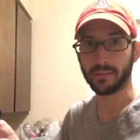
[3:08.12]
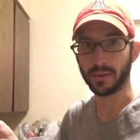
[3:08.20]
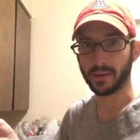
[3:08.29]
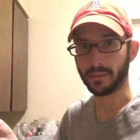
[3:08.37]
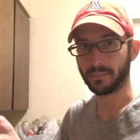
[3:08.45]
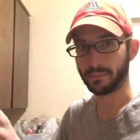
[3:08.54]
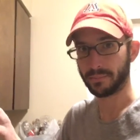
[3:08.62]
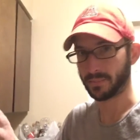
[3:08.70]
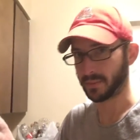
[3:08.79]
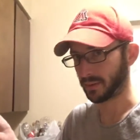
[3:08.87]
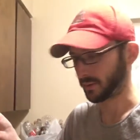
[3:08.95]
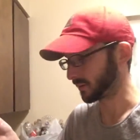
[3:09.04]
a
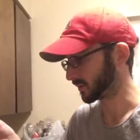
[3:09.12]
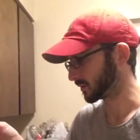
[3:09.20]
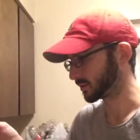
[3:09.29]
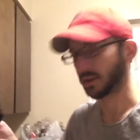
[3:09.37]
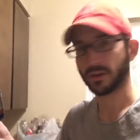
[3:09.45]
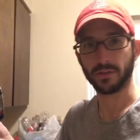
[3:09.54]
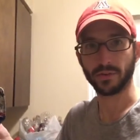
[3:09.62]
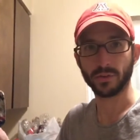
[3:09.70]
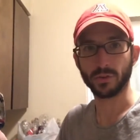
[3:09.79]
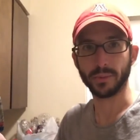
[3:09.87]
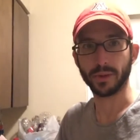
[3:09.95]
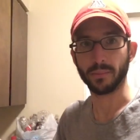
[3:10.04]
chunk of
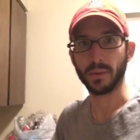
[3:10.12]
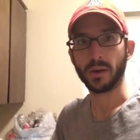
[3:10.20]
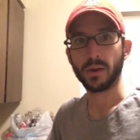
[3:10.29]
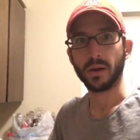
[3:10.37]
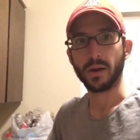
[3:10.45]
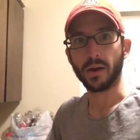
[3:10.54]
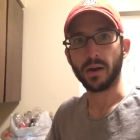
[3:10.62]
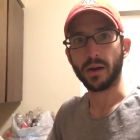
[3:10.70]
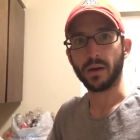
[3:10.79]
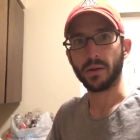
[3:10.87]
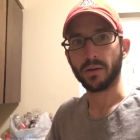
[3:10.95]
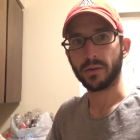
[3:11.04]
aluminum.
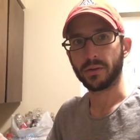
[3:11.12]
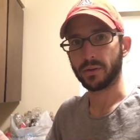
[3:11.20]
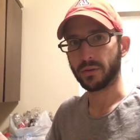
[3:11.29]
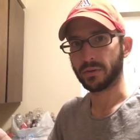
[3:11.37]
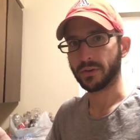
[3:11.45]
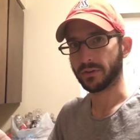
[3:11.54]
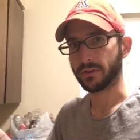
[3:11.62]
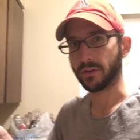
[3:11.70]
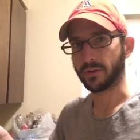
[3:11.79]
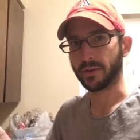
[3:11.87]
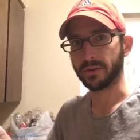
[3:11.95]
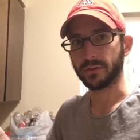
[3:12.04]
You just
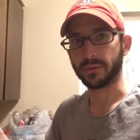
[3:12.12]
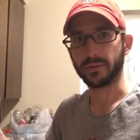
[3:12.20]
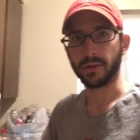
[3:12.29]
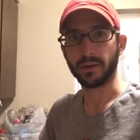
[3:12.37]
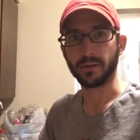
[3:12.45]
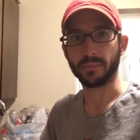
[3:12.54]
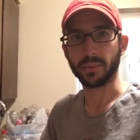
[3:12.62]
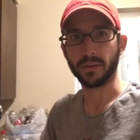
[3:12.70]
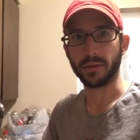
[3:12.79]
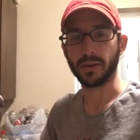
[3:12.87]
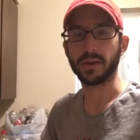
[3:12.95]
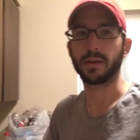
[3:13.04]
increased the
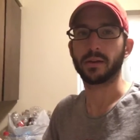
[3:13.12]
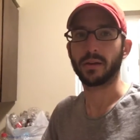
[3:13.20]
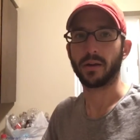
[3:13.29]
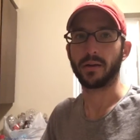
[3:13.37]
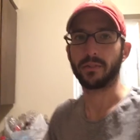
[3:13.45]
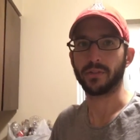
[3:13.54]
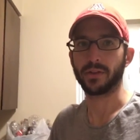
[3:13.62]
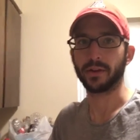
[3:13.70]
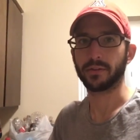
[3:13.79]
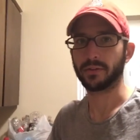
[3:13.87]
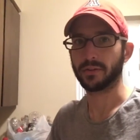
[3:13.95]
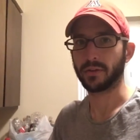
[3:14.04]
recyclability of
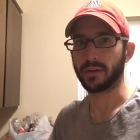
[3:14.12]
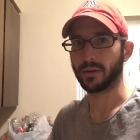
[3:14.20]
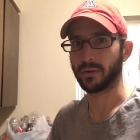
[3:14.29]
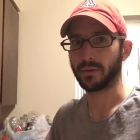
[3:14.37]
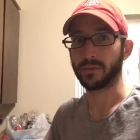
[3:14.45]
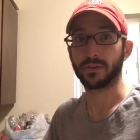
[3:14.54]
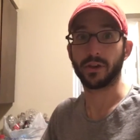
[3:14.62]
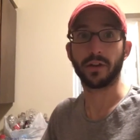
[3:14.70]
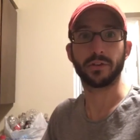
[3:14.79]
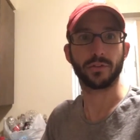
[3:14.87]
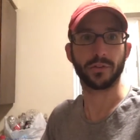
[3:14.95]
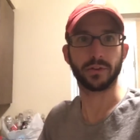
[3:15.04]
this, or the
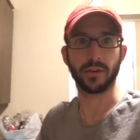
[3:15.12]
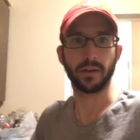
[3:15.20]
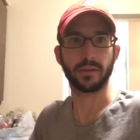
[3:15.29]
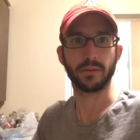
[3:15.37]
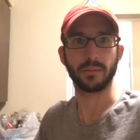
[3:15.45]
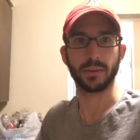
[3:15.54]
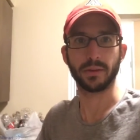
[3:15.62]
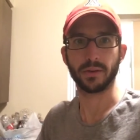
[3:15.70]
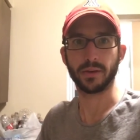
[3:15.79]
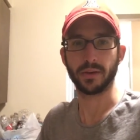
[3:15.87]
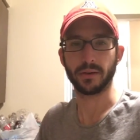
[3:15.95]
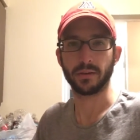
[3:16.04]
chance of
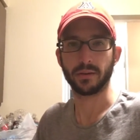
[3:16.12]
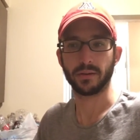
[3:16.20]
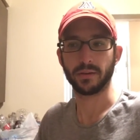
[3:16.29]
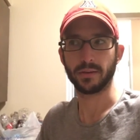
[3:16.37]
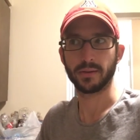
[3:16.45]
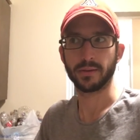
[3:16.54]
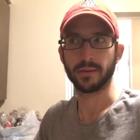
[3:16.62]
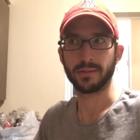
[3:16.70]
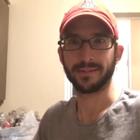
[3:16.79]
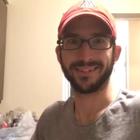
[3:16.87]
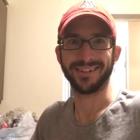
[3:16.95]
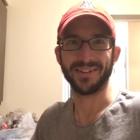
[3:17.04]
recyclability
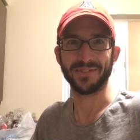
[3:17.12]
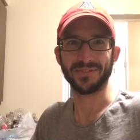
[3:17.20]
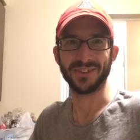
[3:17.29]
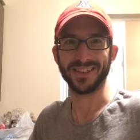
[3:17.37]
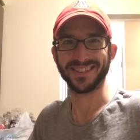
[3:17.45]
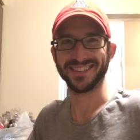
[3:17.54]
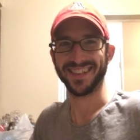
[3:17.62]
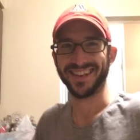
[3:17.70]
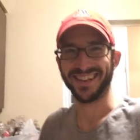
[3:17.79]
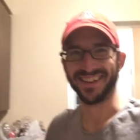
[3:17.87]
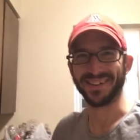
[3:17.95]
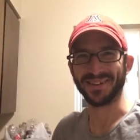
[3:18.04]
of this,
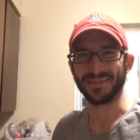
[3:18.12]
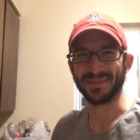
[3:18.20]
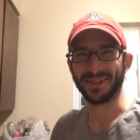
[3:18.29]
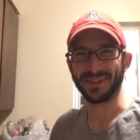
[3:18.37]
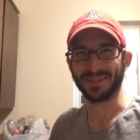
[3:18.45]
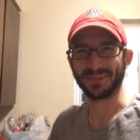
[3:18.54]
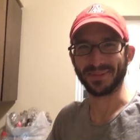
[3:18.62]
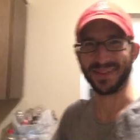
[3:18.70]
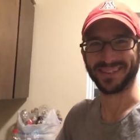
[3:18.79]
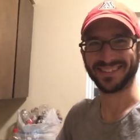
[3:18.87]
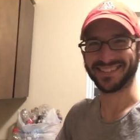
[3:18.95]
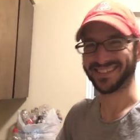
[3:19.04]
a little
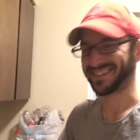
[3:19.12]
bit.